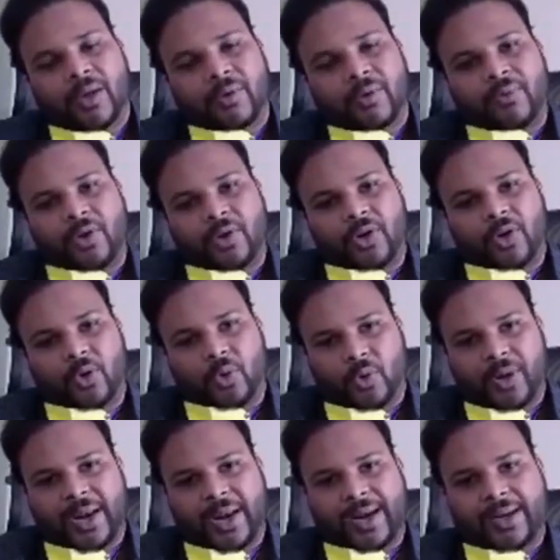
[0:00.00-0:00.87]
for your
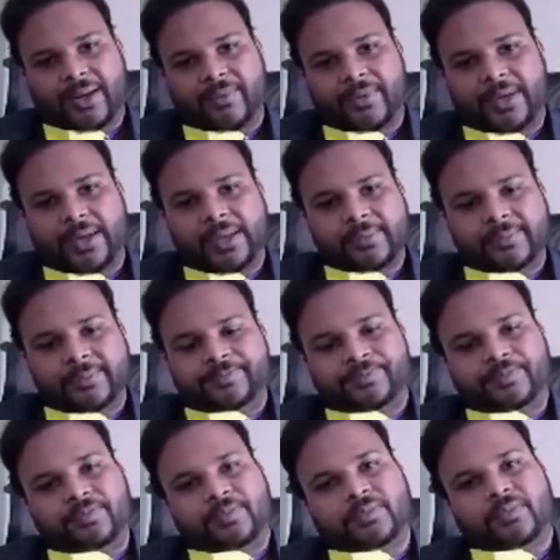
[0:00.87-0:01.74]
overactivity.
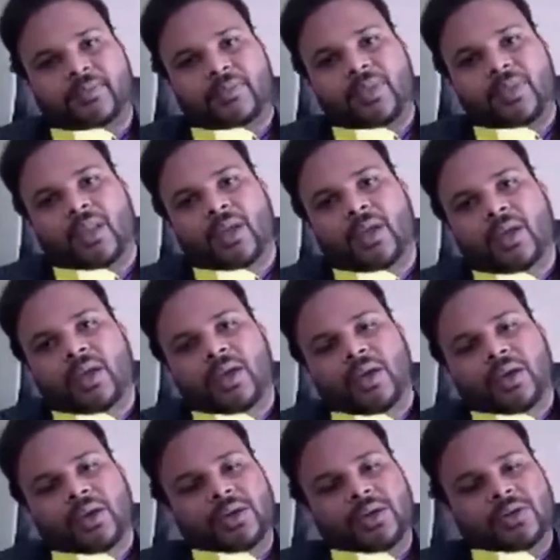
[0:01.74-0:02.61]

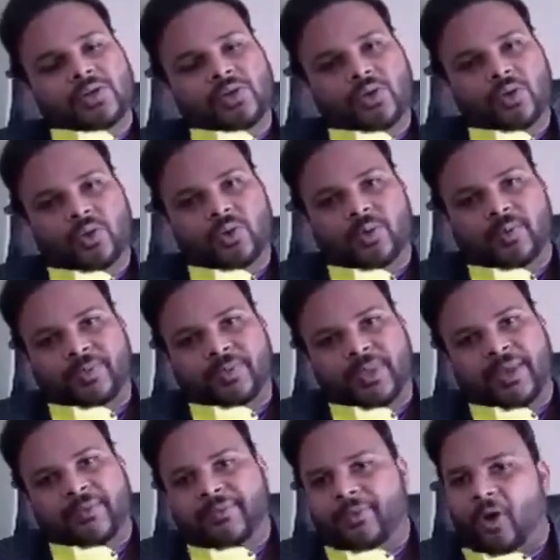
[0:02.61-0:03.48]
So
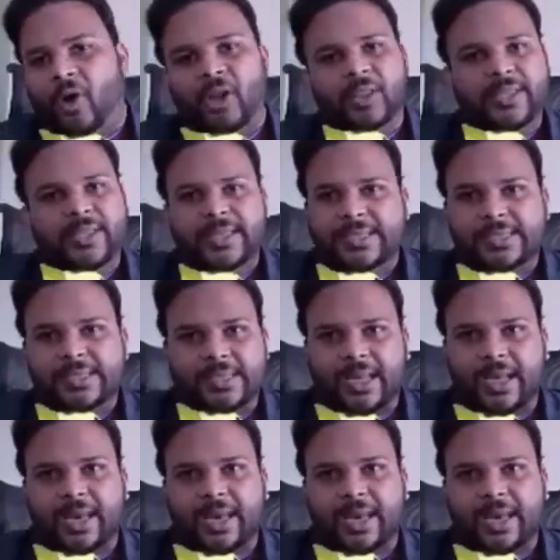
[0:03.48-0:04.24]
if all these